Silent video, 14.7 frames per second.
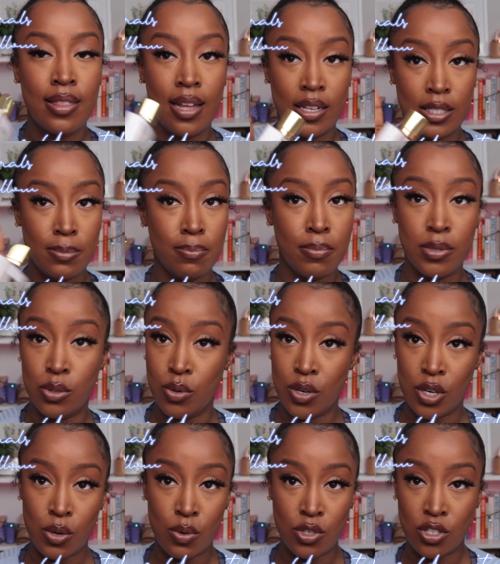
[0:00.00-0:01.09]
That's between
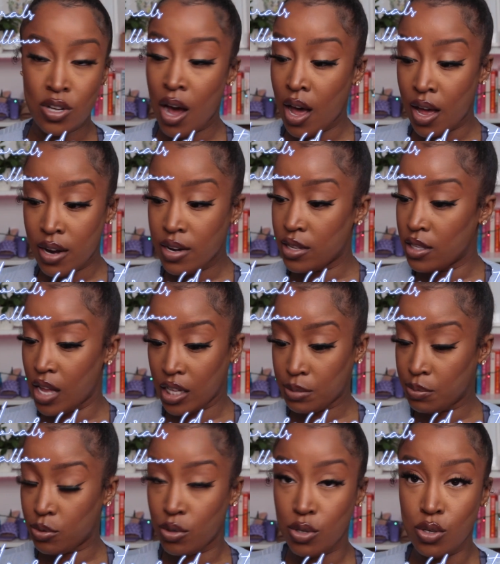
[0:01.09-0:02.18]
you and God. That's
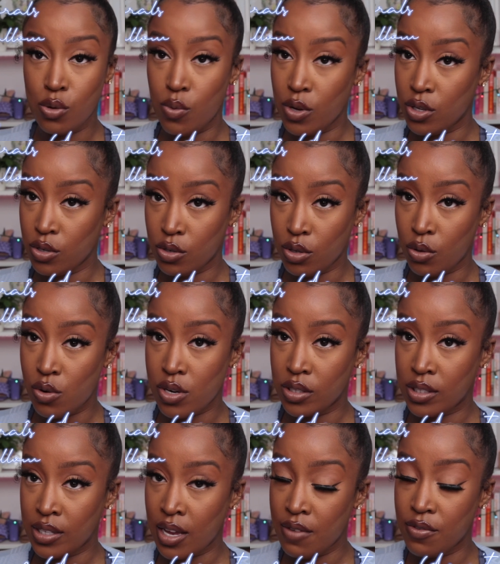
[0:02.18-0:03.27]
between you and your Lord
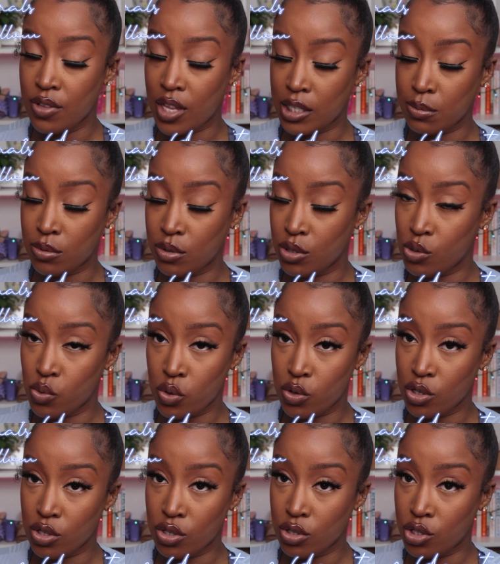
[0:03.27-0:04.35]
and Savior. That's between you and
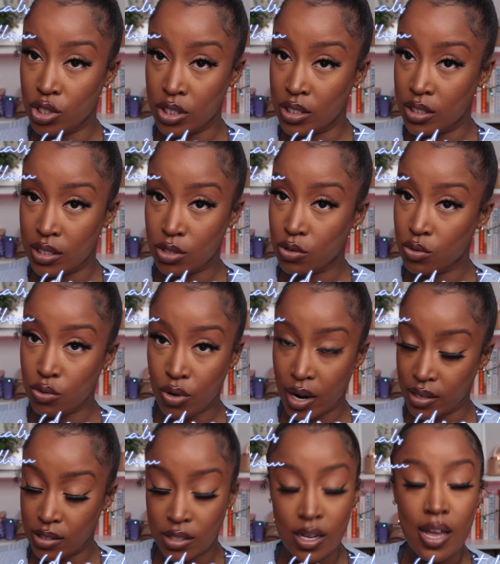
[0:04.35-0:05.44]
Lord Jesus
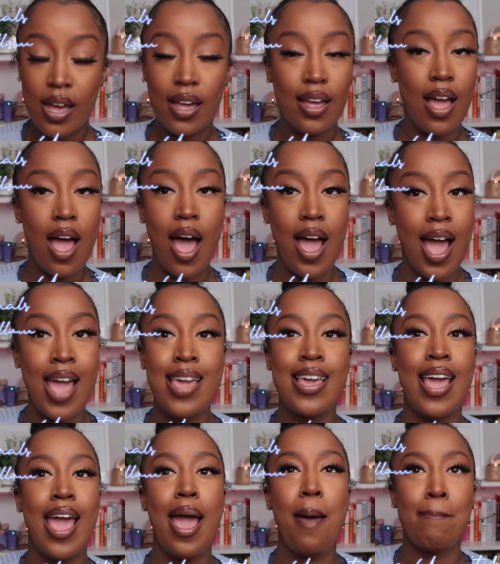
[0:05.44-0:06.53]
Christ. I
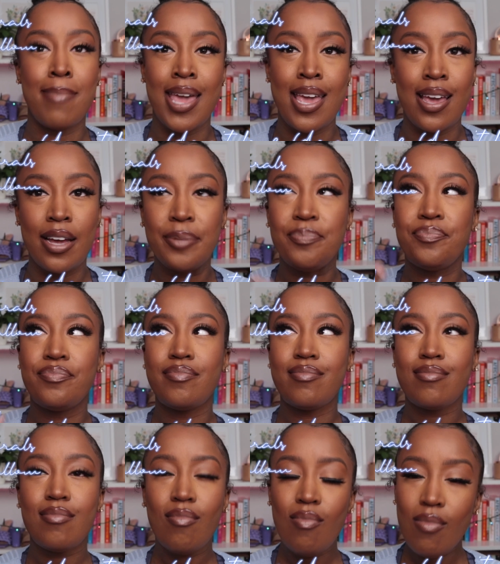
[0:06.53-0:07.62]
can't make
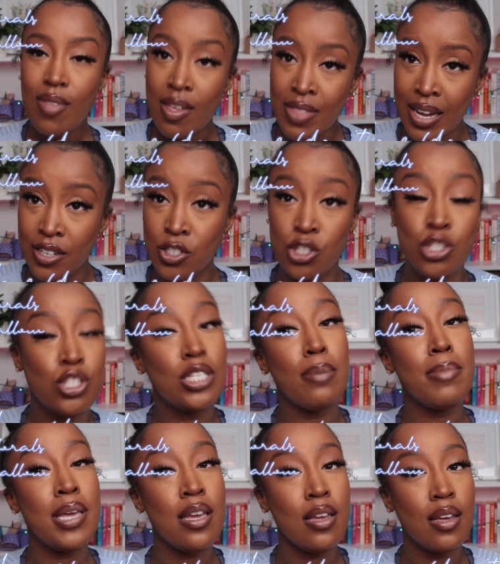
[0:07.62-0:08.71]
that decision. To
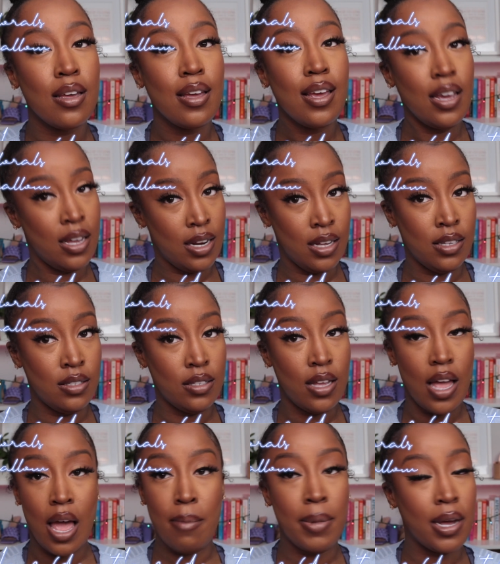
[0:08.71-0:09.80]
me, it is.
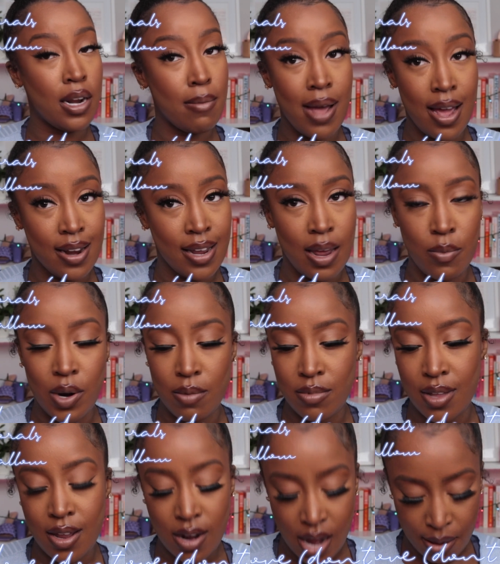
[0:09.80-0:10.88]
Am I gonna buy it again when I'm
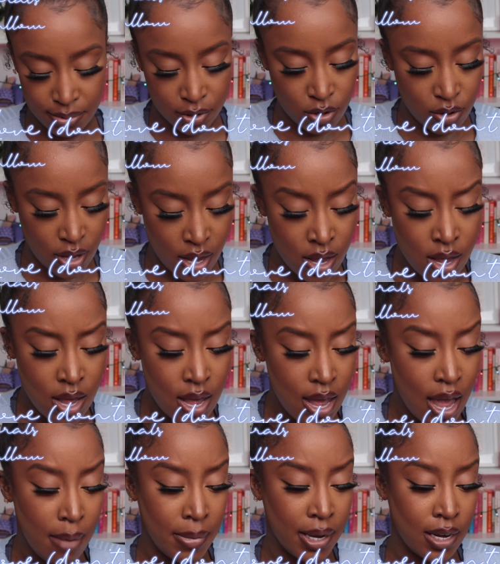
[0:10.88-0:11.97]
done? Absolutely.
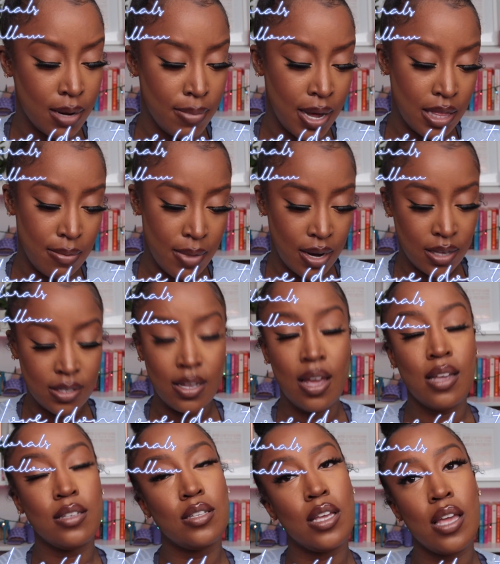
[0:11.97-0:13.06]
Am I gonna buy the mini
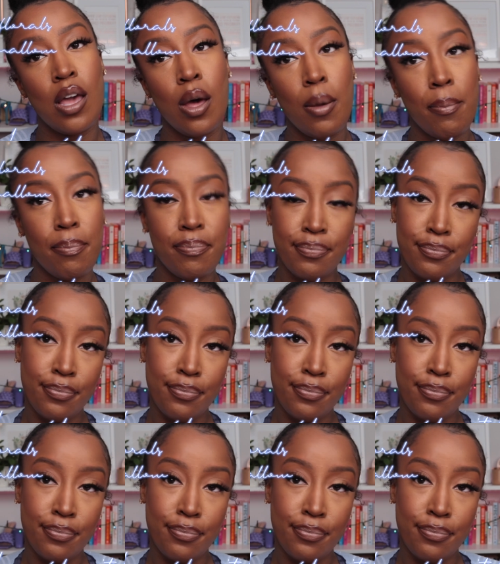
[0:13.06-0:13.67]
size? Yup.